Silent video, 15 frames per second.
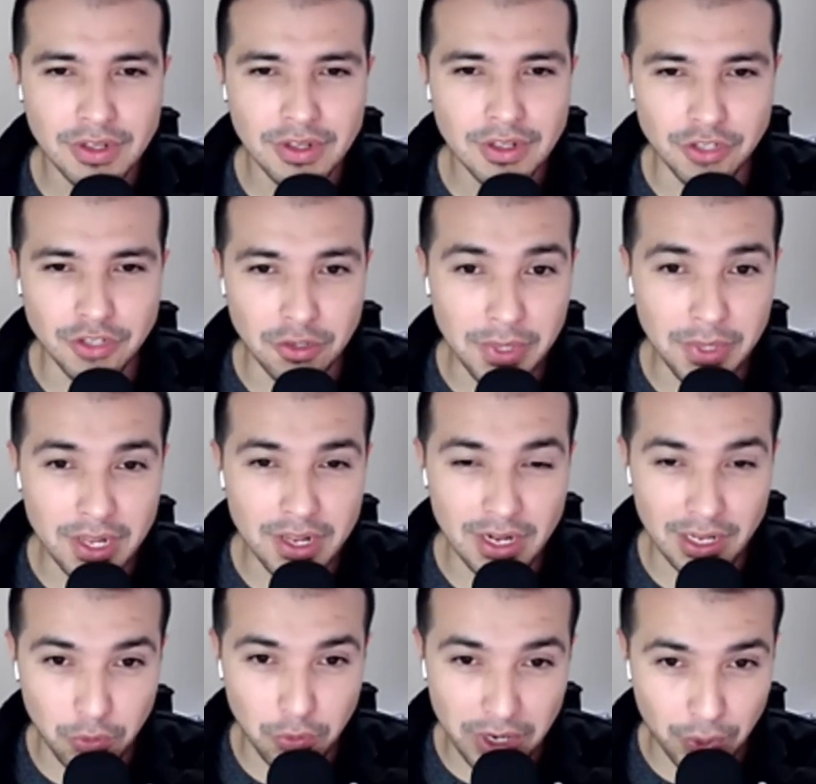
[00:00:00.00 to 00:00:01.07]
me, like
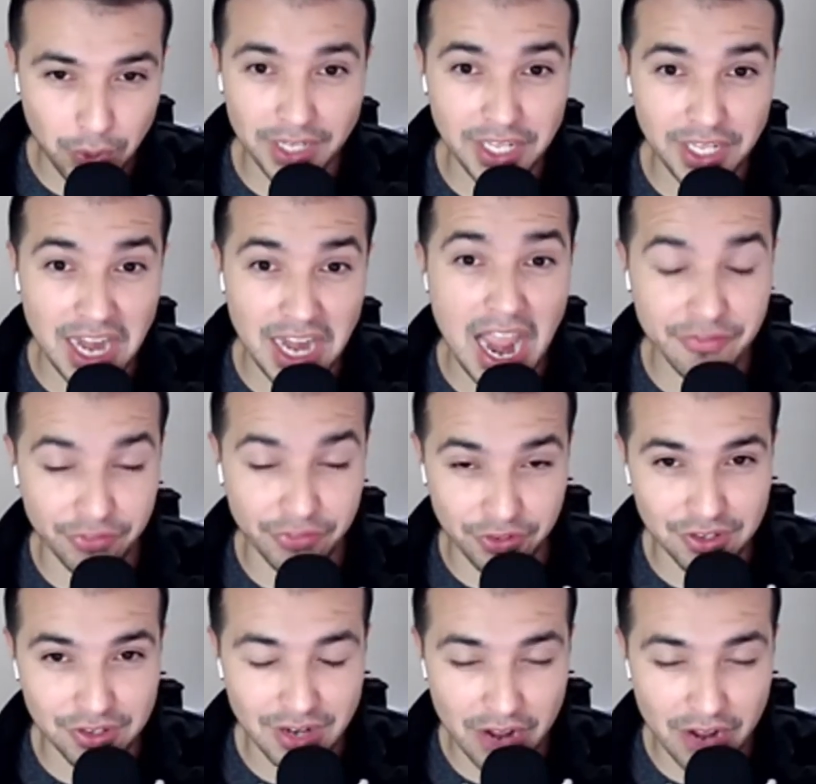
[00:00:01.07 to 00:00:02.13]
where I did it after
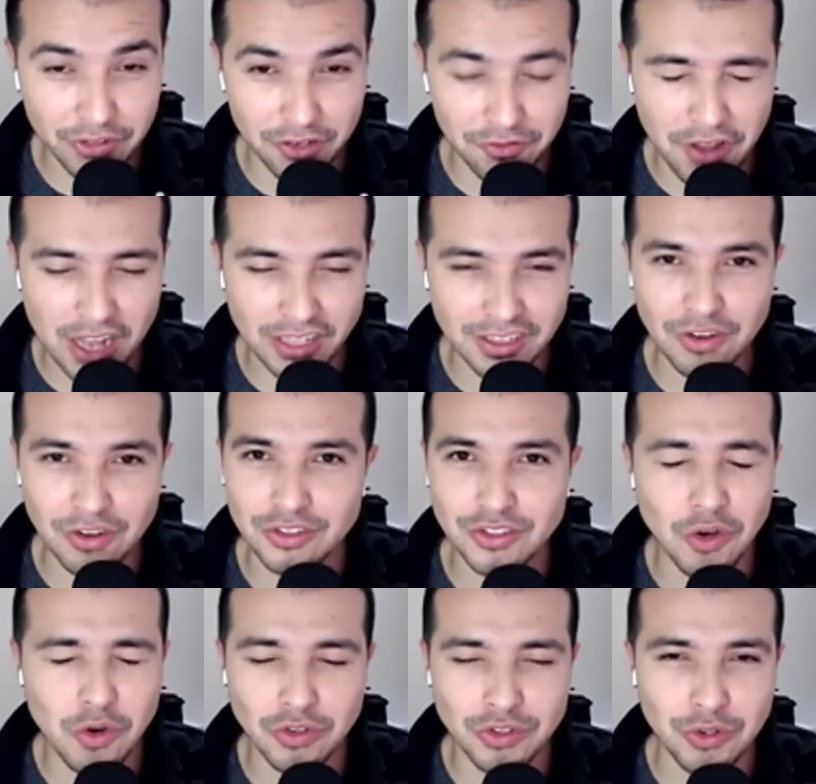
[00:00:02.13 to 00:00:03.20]
the fact. Don't
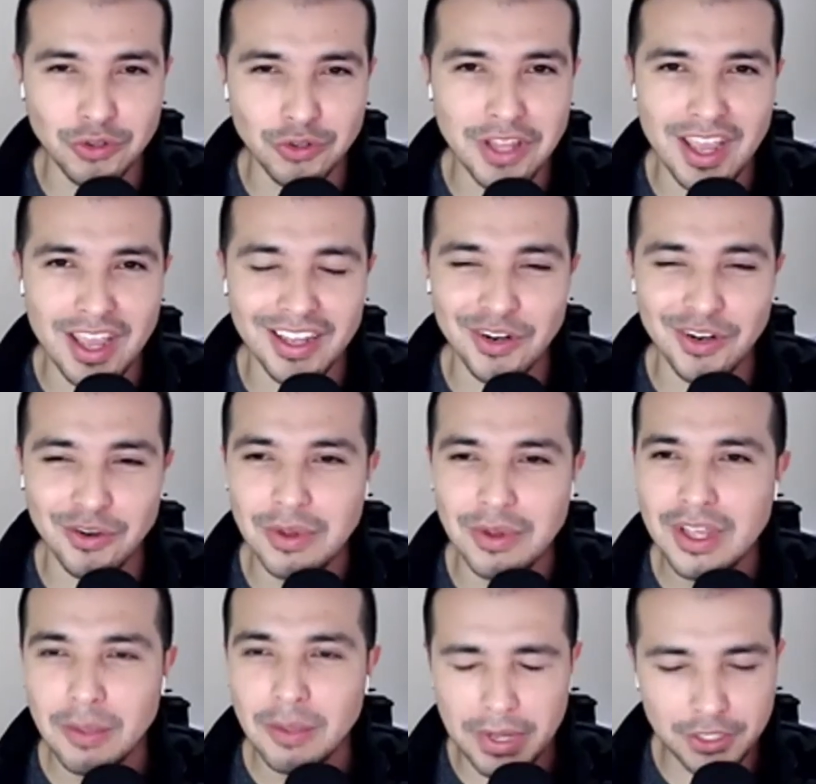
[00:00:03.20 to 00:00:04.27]
do that.
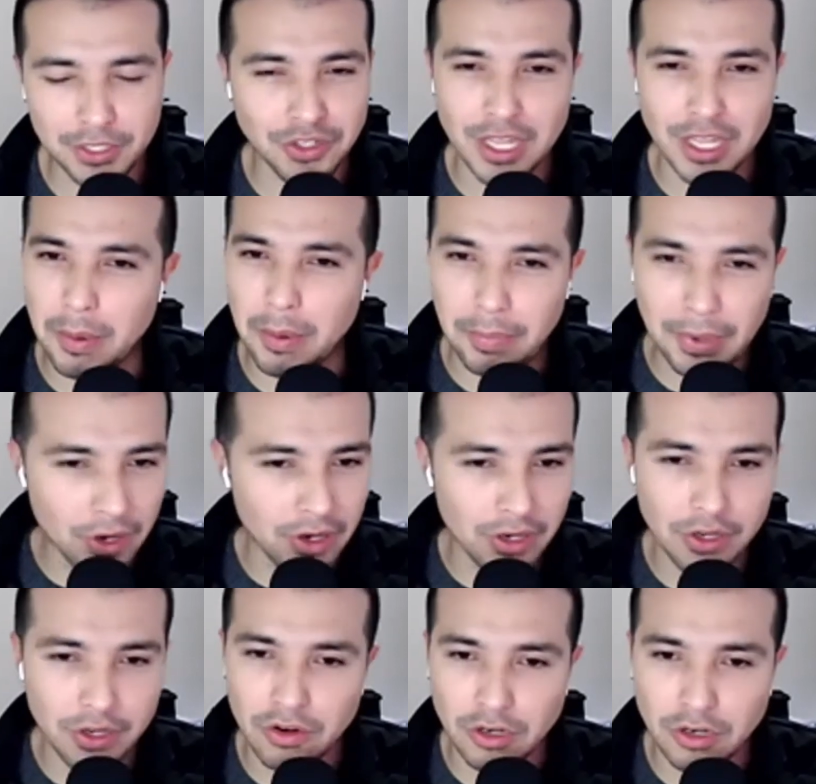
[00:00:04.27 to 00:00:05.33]
Make sure that you prepare, a
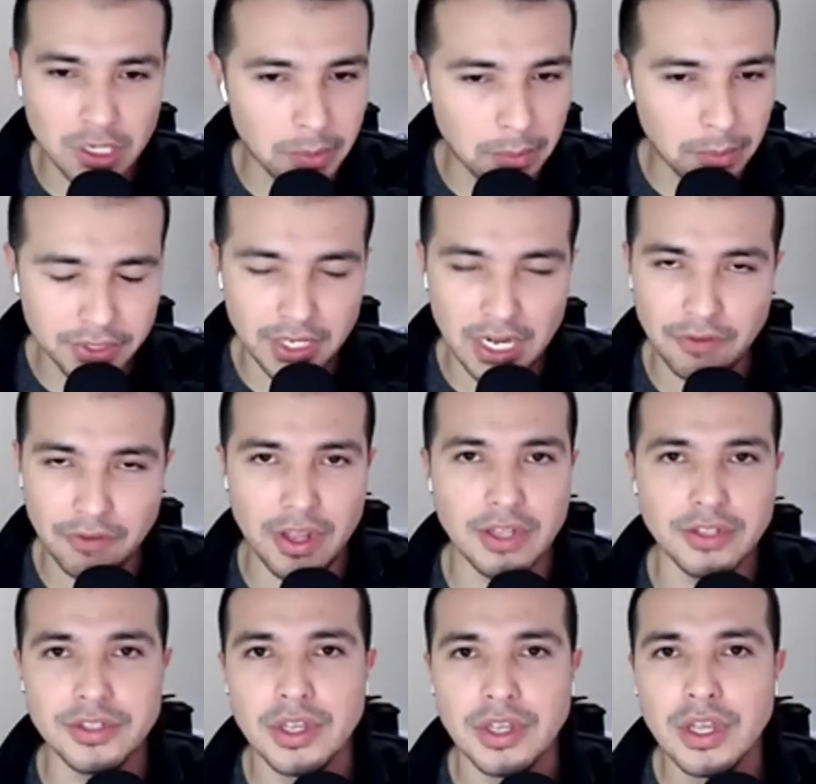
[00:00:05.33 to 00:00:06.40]
couple months in
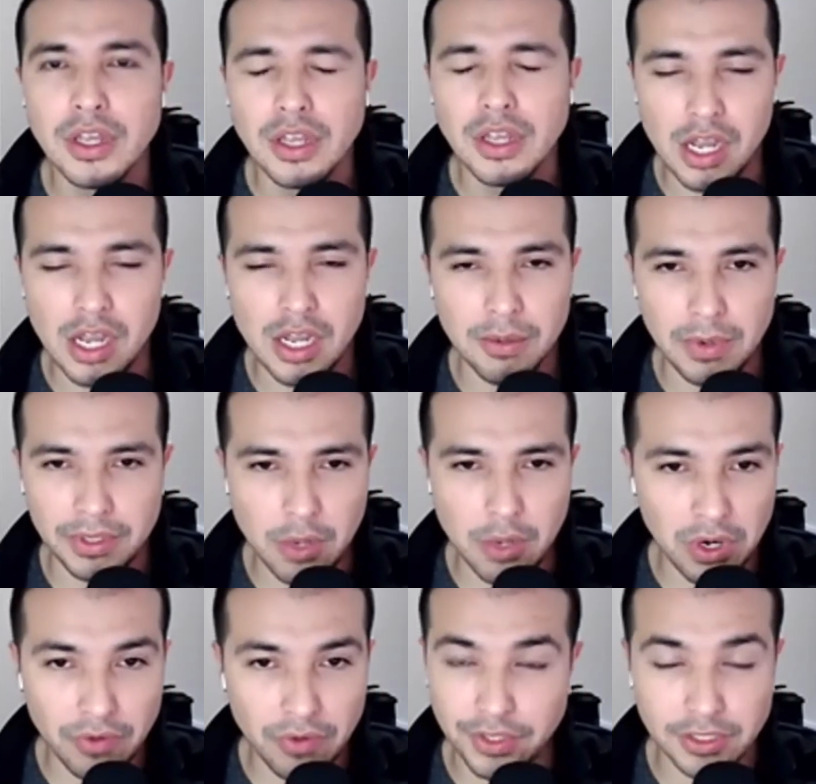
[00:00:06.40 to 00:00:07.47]
advance. Not that
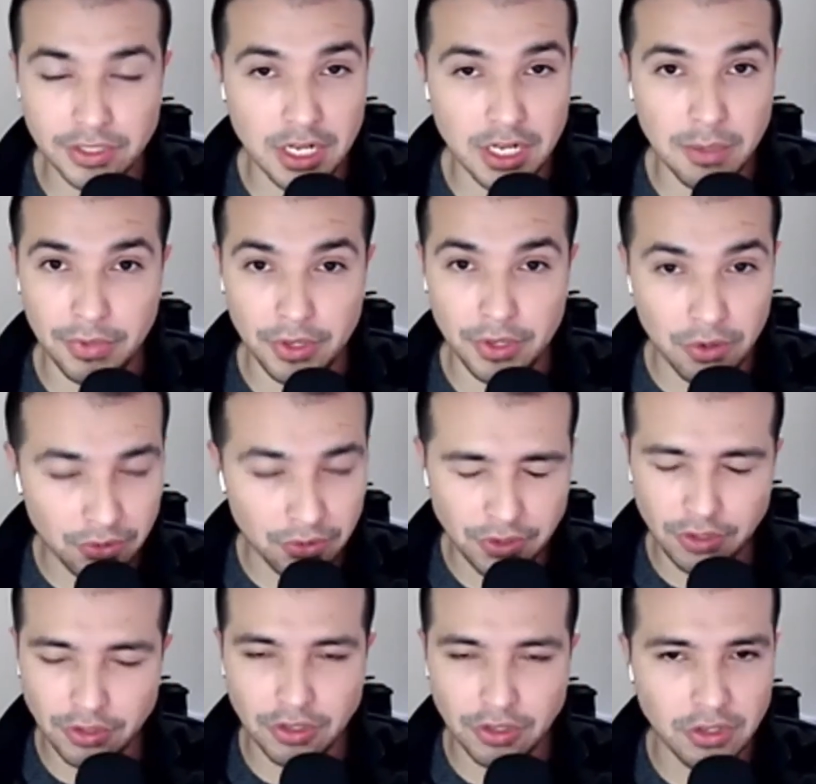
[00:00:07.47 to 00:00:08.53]
whenever it does come,
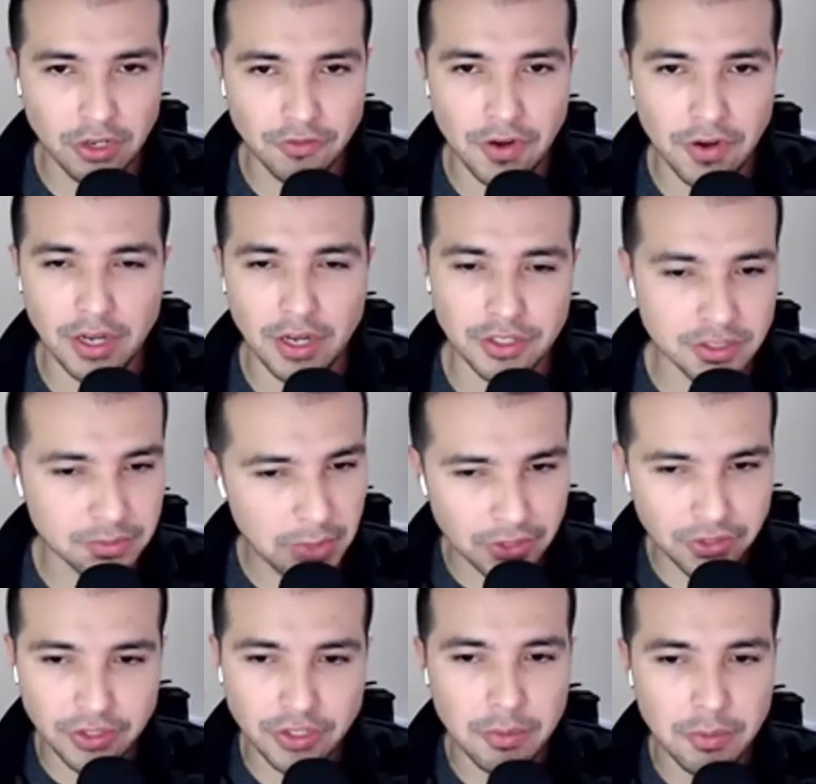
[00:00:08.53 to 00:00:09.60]
you're fine. Just make sure
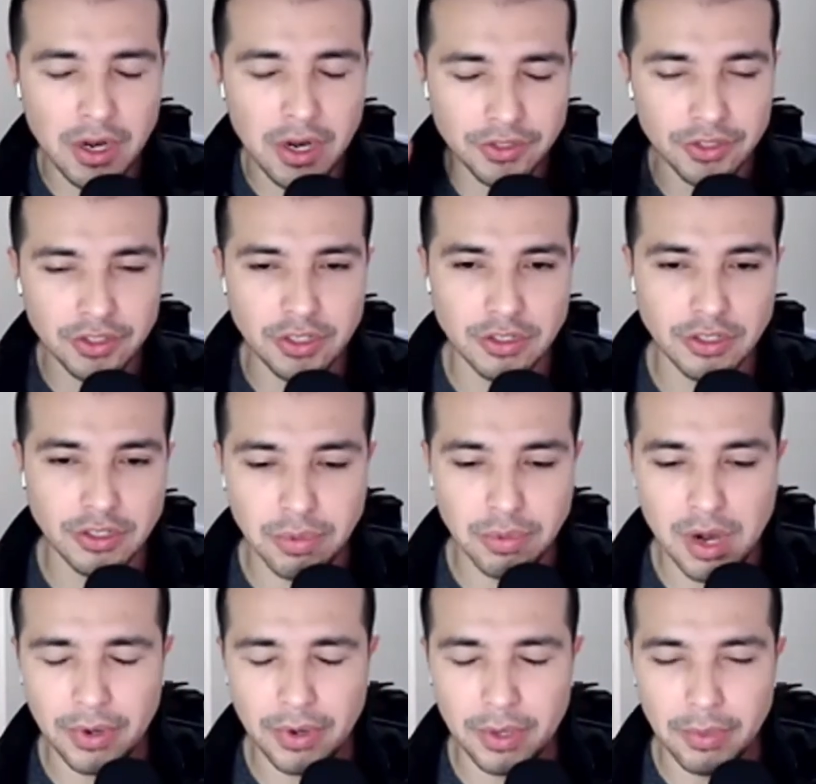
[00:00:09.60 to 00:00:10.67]
you monitor your
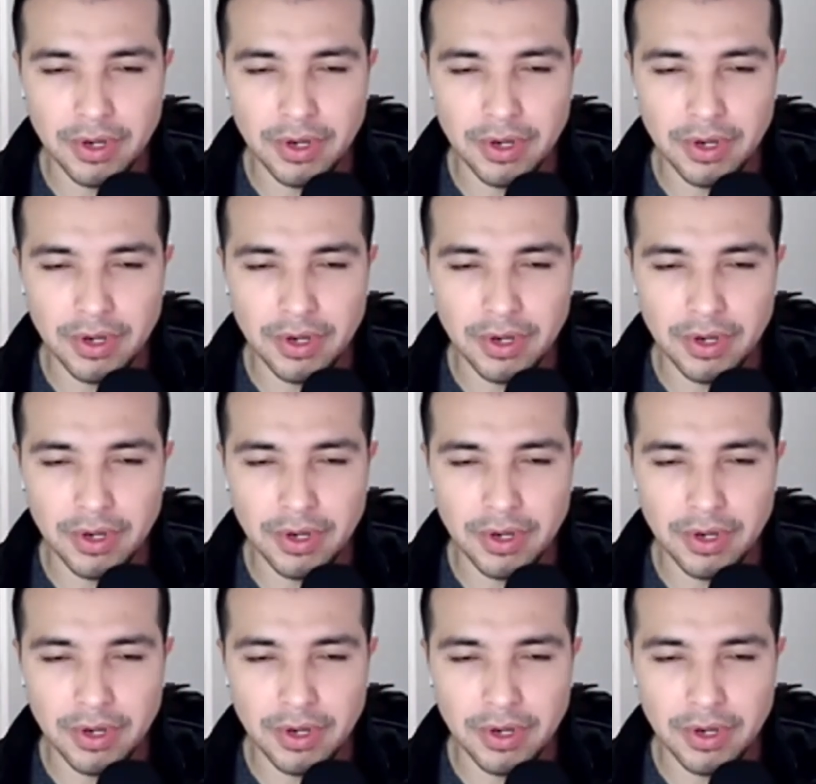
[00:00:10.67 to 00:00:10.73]
property. But